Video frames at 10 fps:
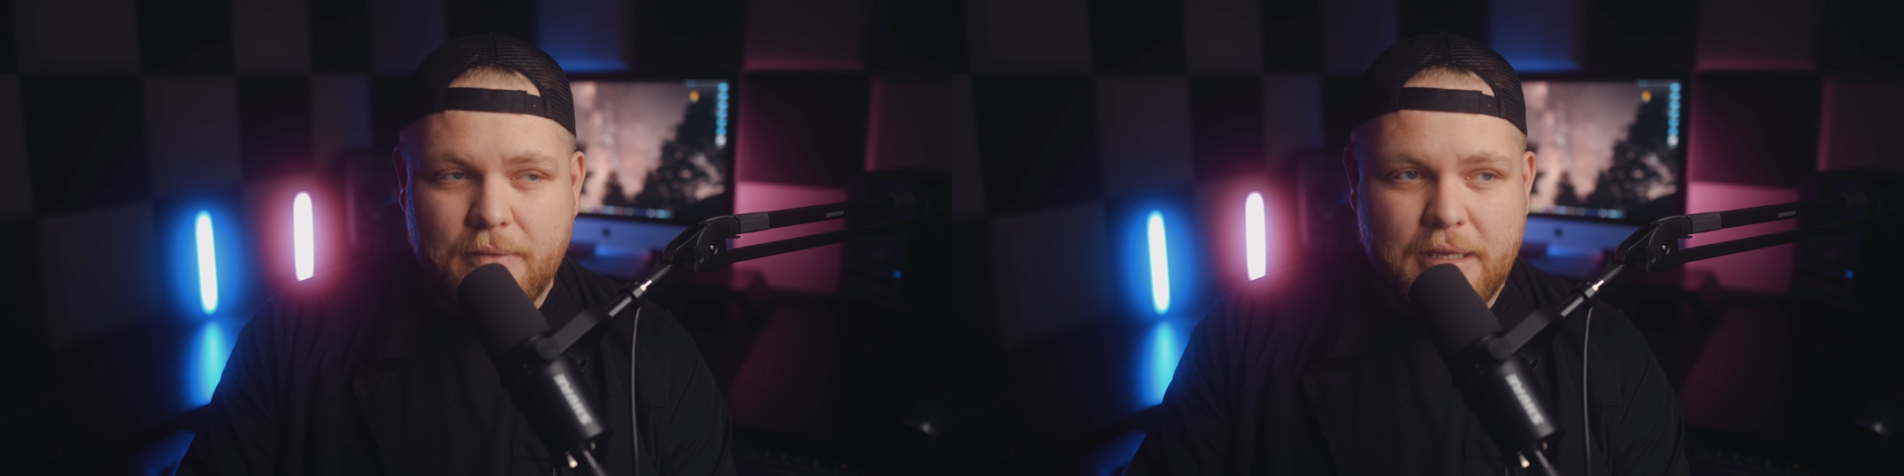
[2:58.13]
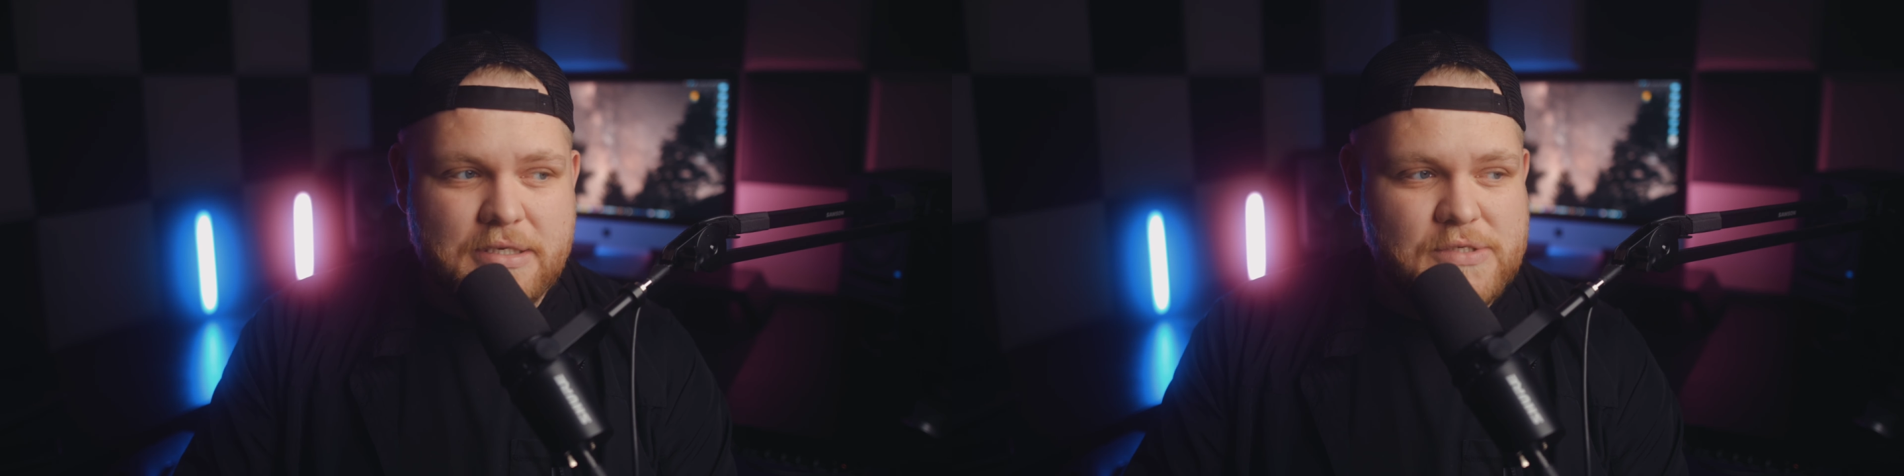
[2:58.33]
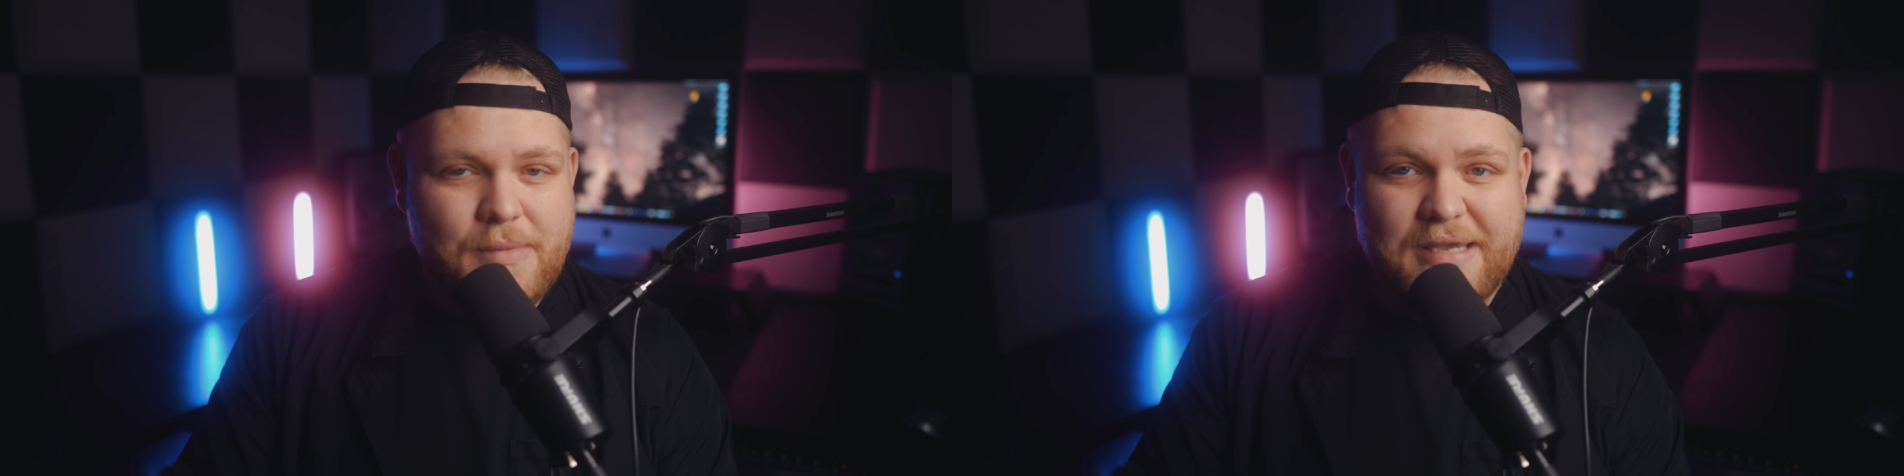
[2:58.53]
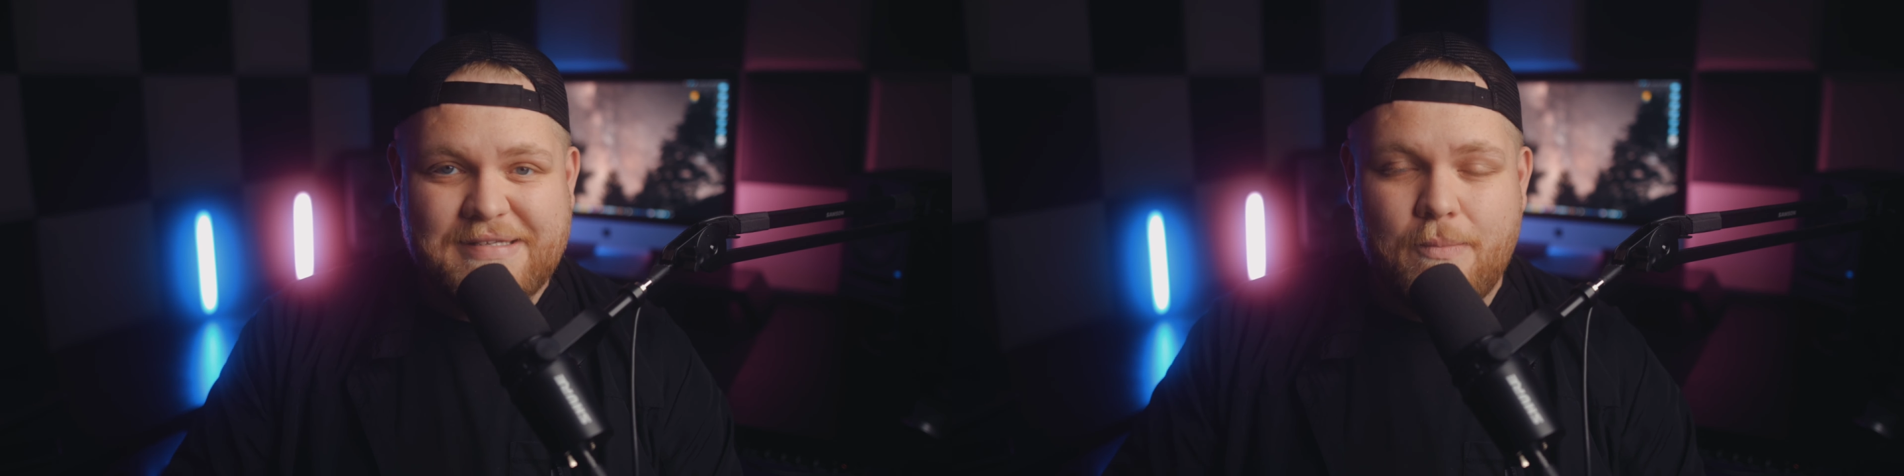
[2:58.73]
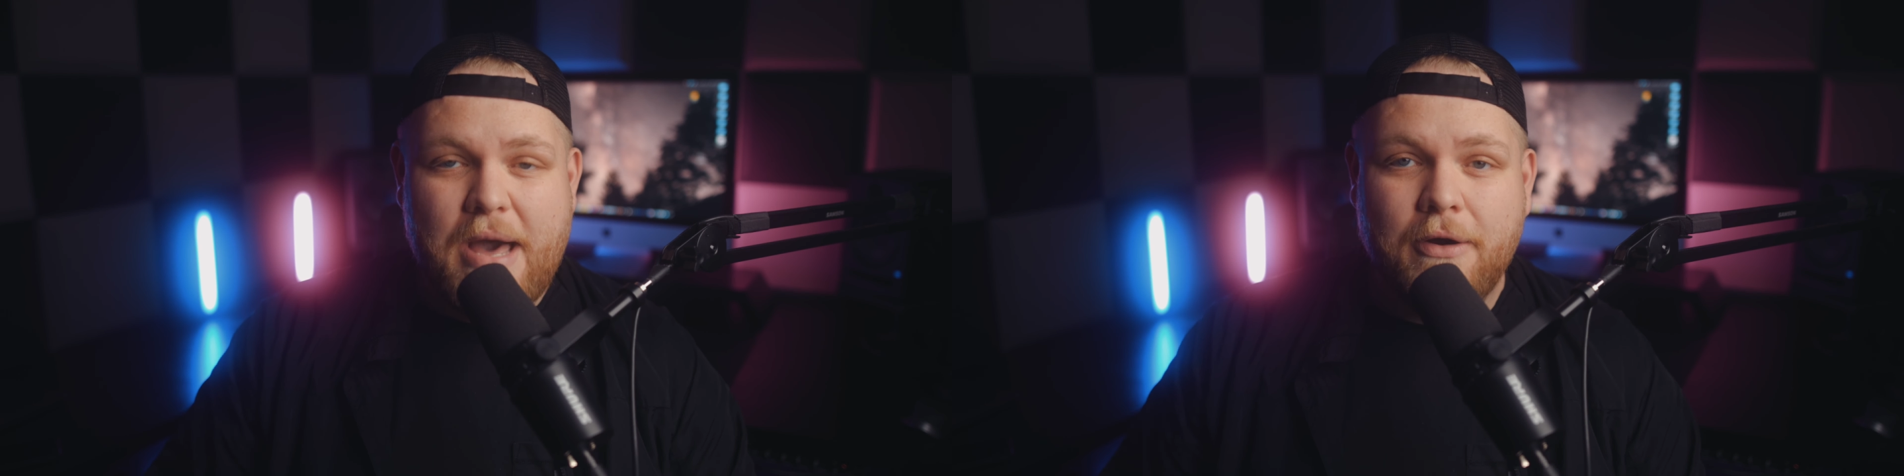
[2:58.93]
It just
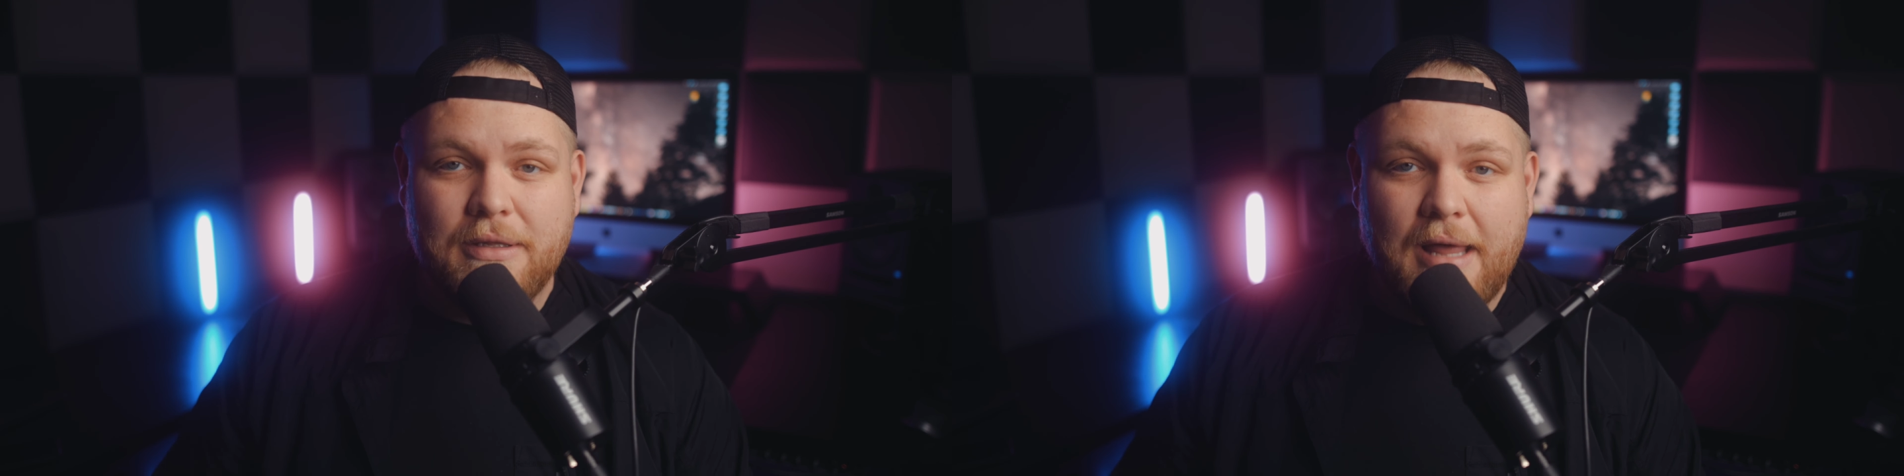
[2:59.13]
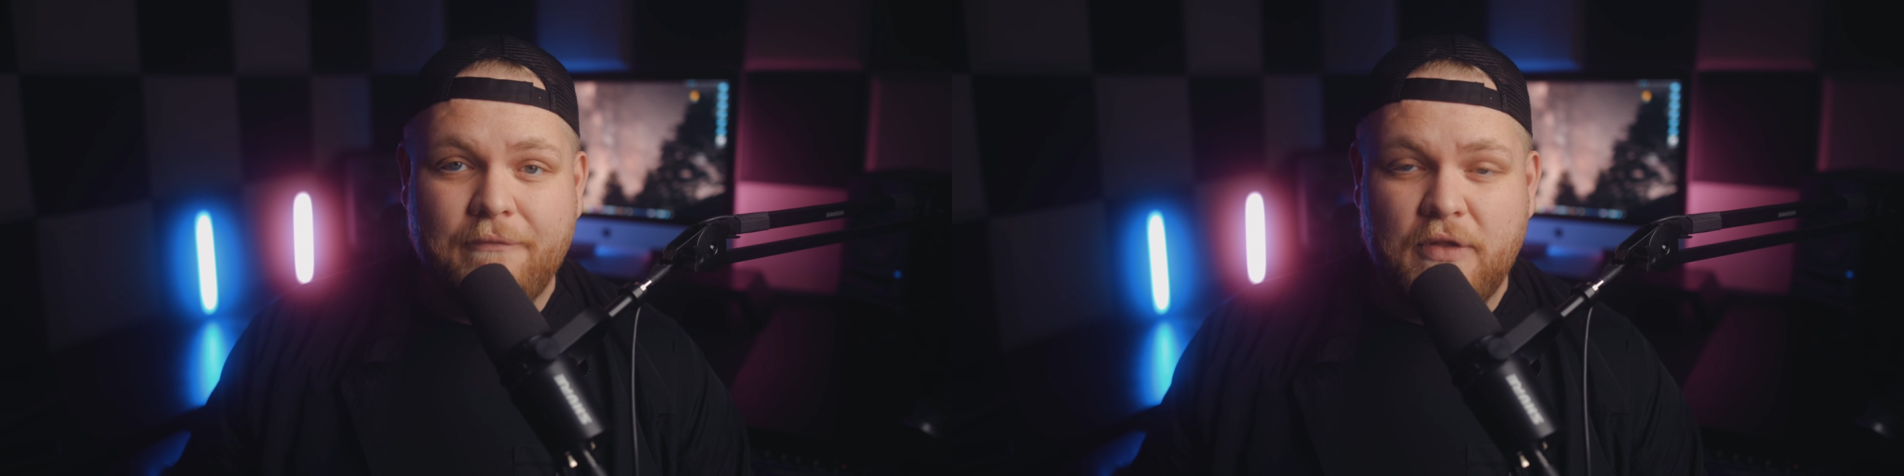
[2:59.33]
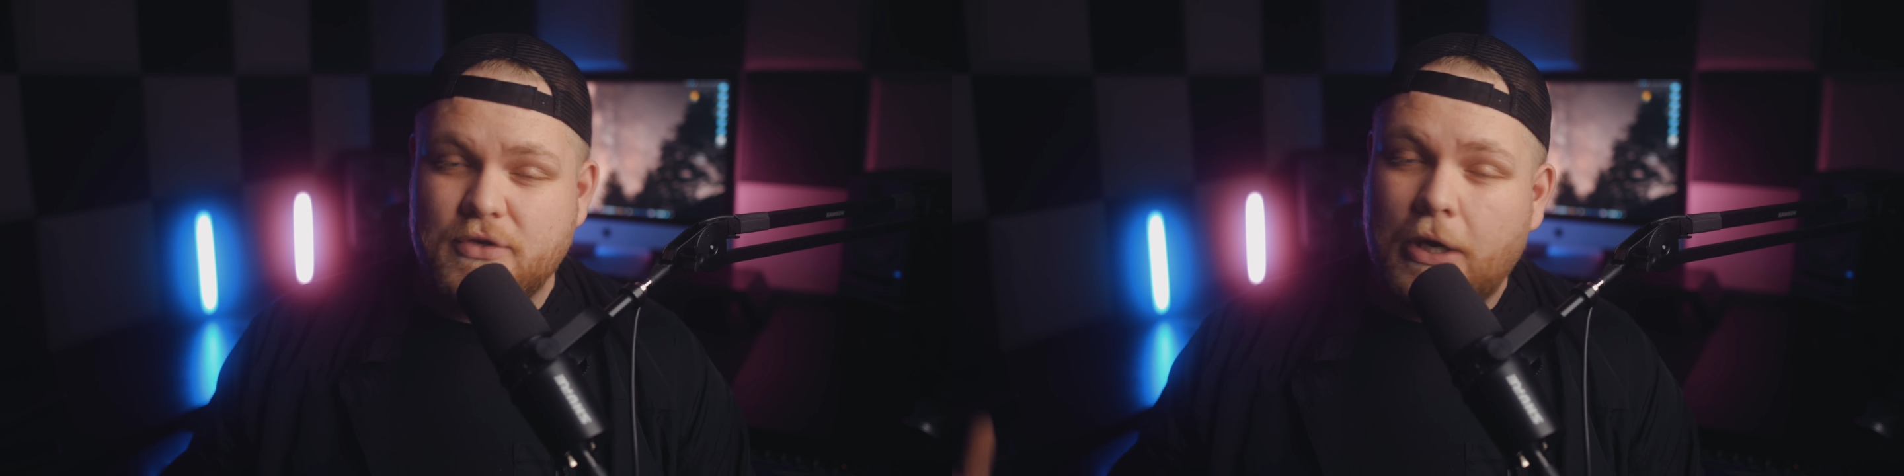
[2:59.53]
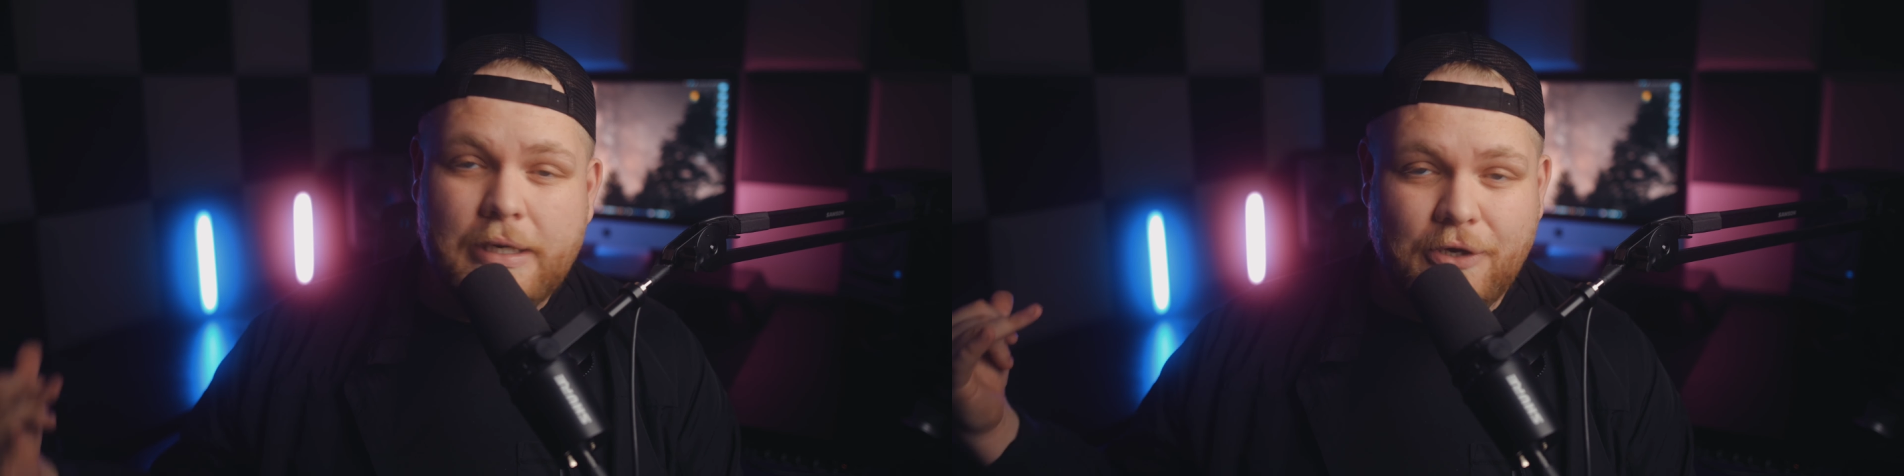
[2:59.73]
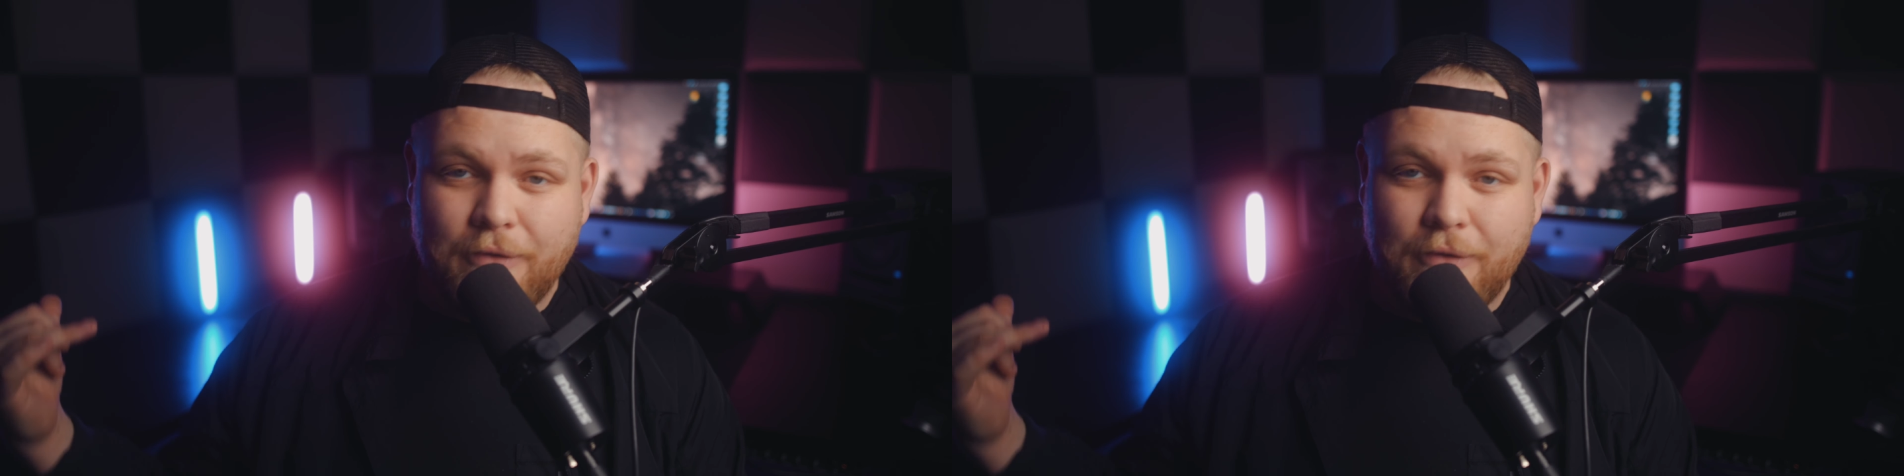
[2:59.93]
makes the battery life that's already